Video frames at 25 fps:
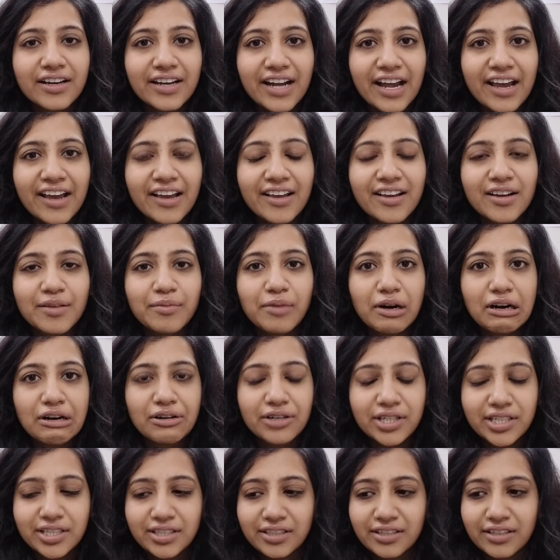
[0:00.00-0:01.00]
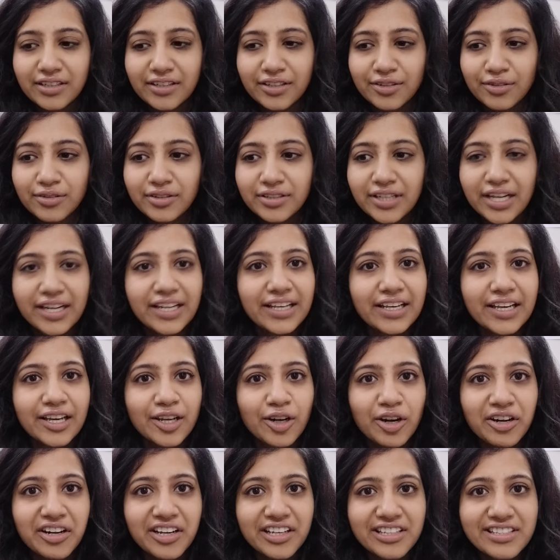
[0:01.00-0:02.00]
crying about that he
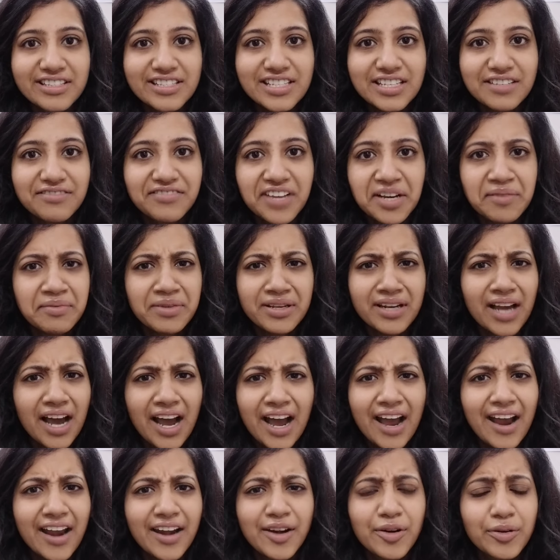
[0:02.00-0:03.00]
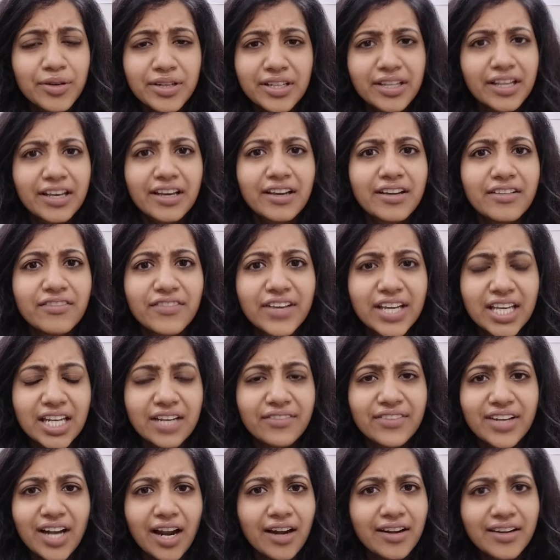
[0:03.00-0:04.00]
cannot conceive. I mean, I don't think we can
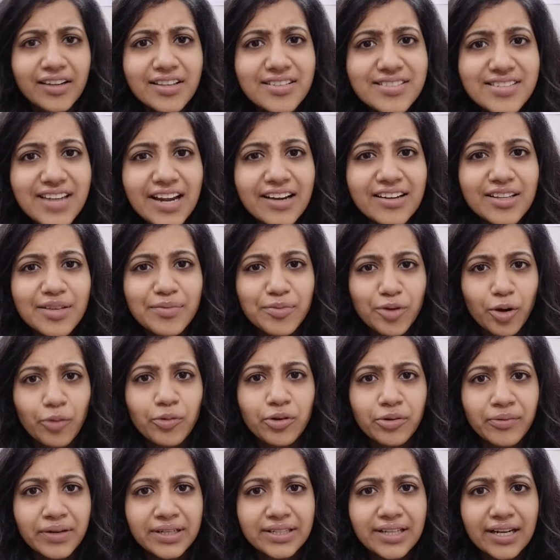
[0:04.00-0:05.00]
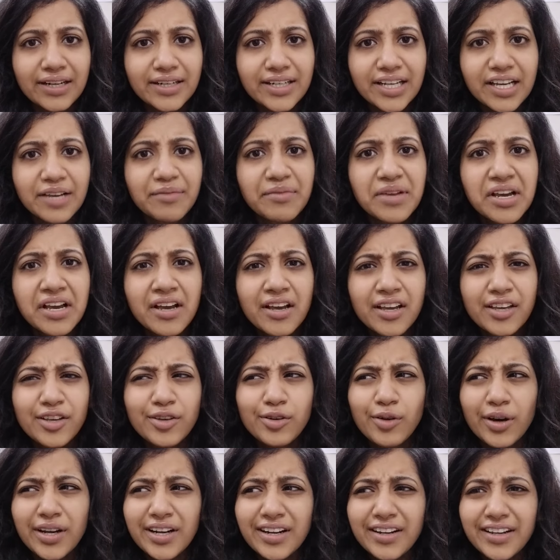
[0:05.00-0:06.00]
even understand the problem at that time.
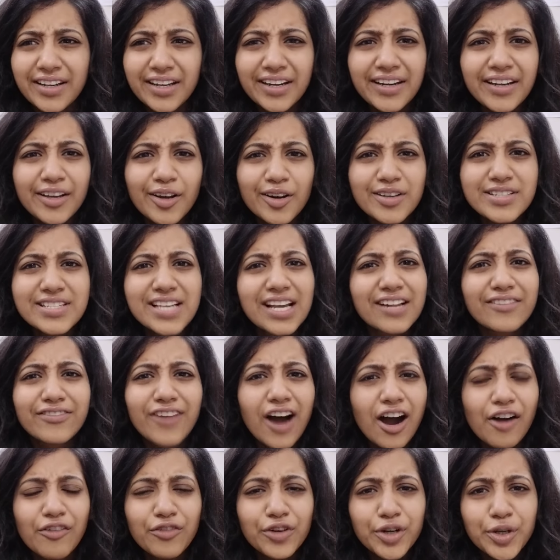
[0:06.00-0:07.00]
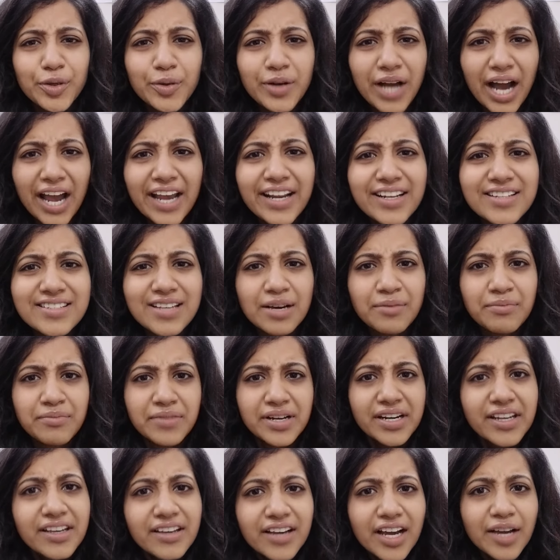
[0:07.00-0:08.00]
You are a kid yourself. How would you guide
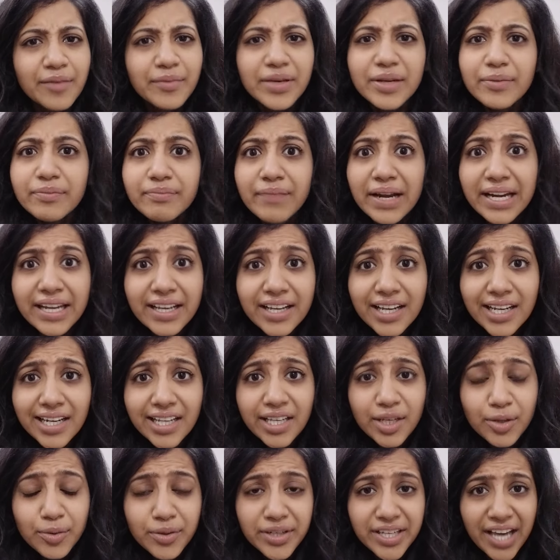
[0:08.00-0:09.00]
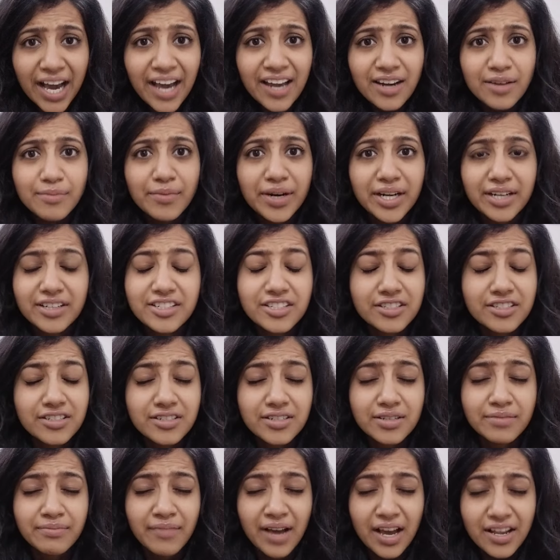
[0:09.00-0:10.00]
somebody? I mean, medically you can, but
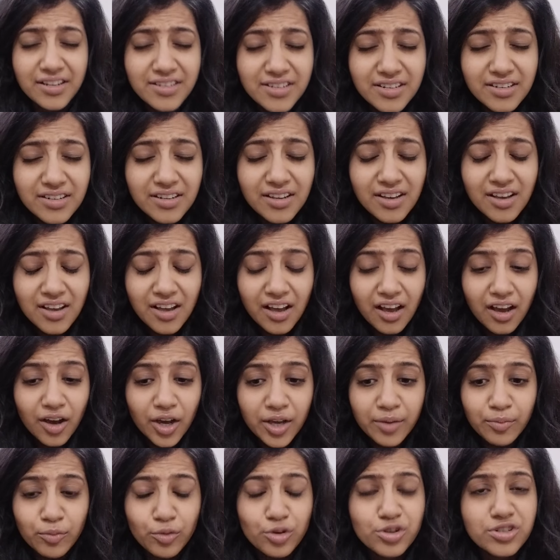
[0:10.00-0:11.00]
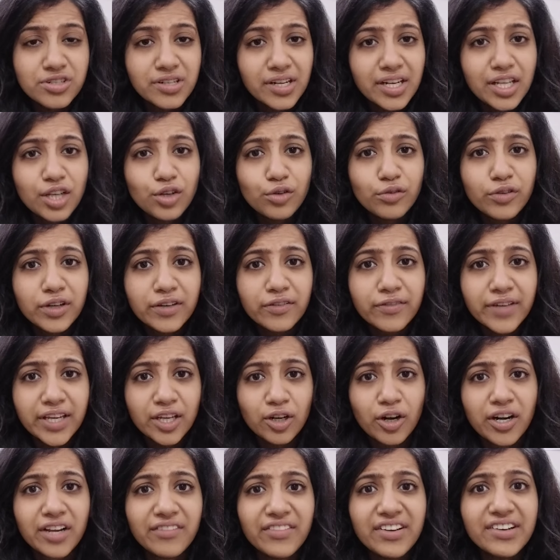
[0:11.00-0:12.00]
just imagine emotionally you
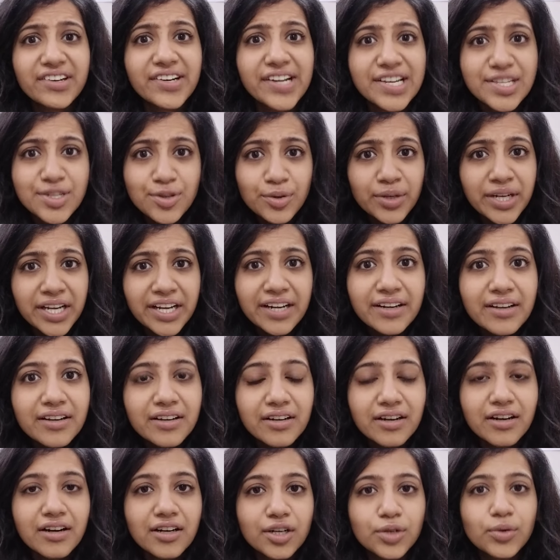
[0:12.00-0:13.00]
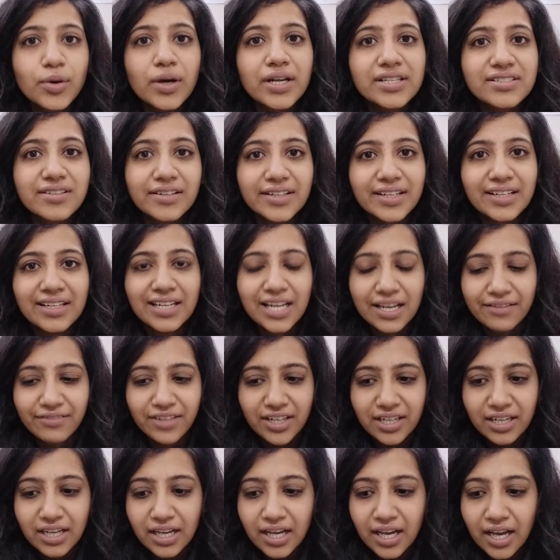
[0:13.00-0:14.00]
cannot even resonate to a certain
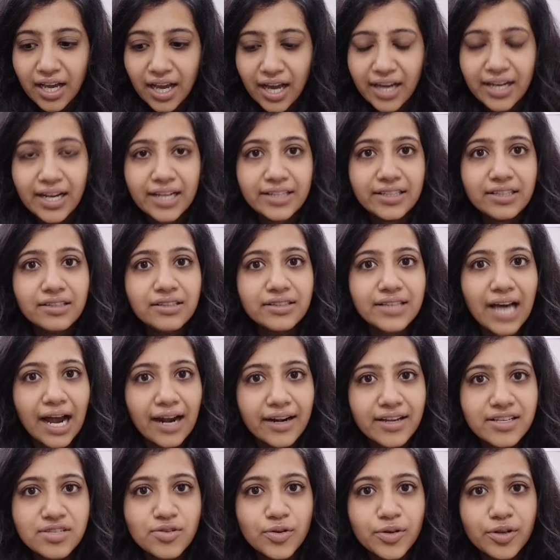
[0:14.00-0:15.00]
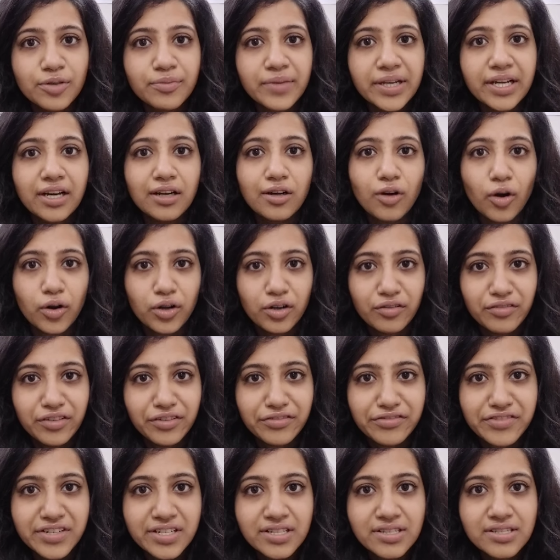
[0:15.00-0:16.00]
level. And I think that is going to make a lot of
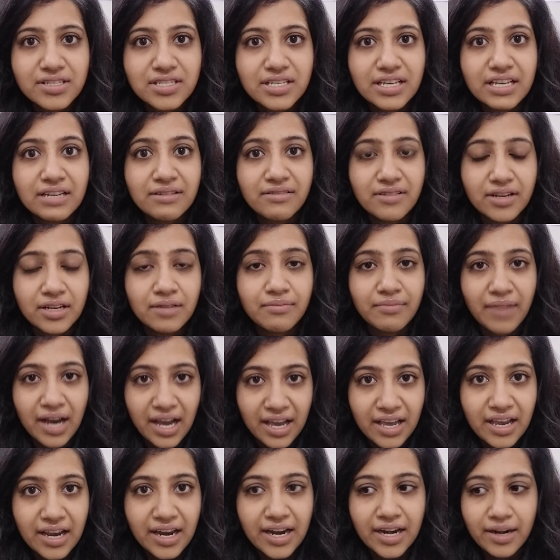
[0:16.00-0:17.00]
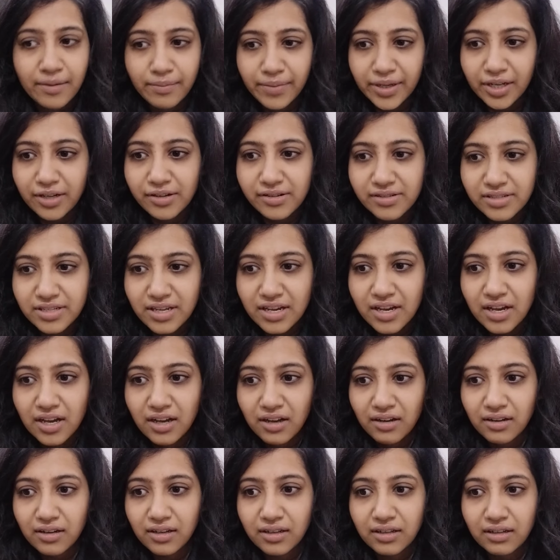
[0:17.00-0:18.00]
difference in my end, because
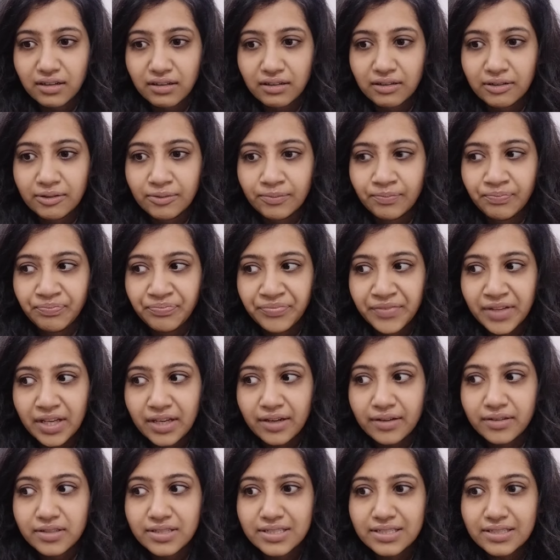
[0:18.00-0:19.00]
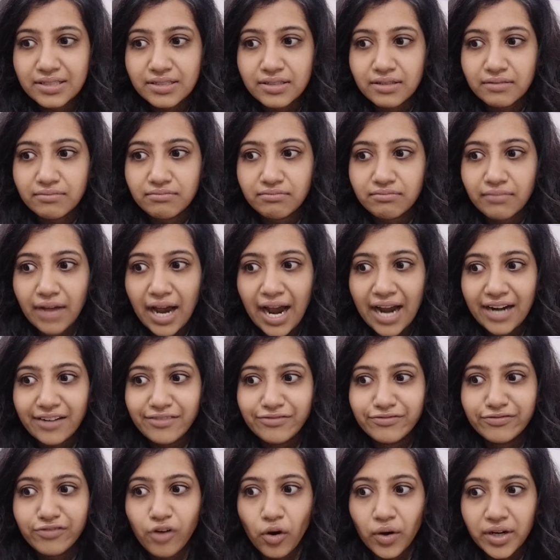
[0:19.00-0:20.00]
at
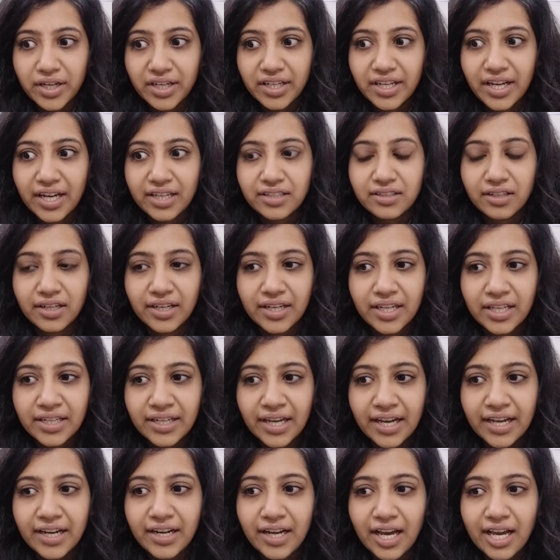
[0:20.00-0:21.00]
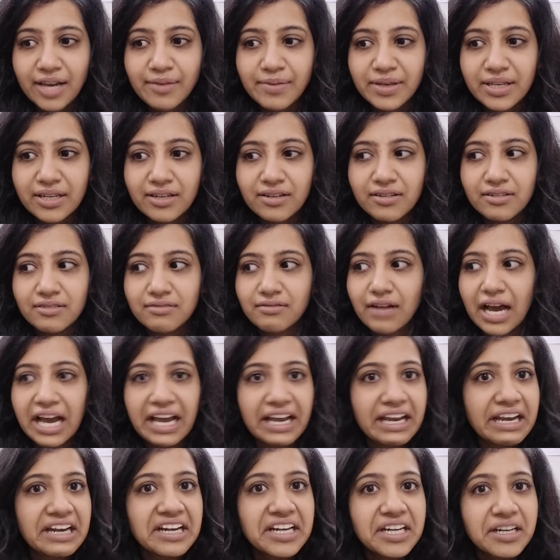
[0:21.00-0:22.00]
40 or 39, I mean, I
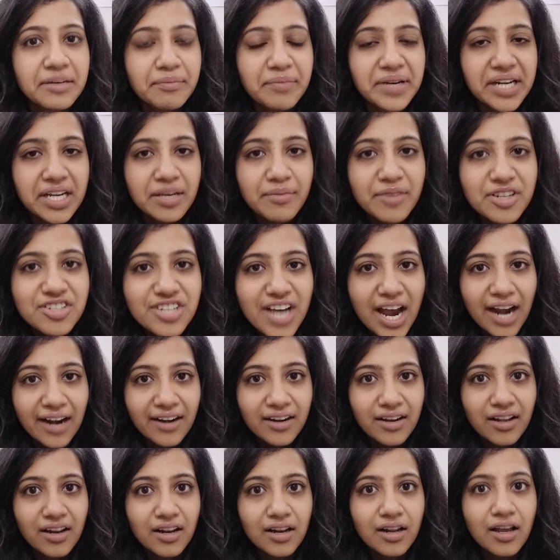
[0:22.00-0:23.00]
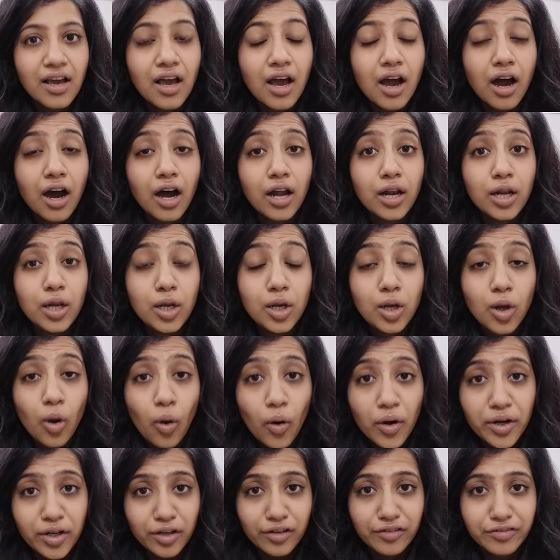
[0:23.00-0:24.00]
can pretty much handle a
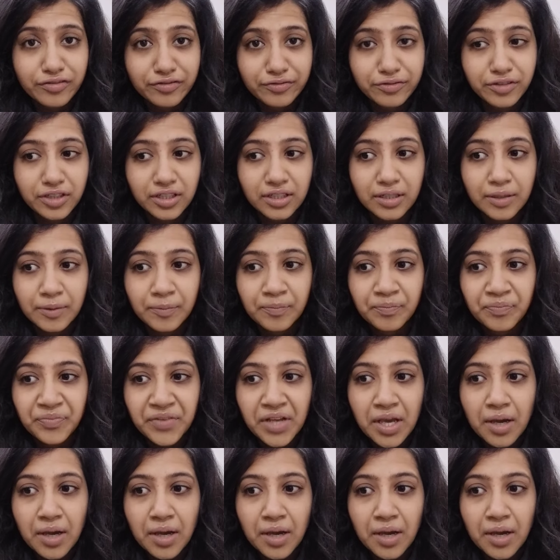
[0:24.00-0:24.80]
lot of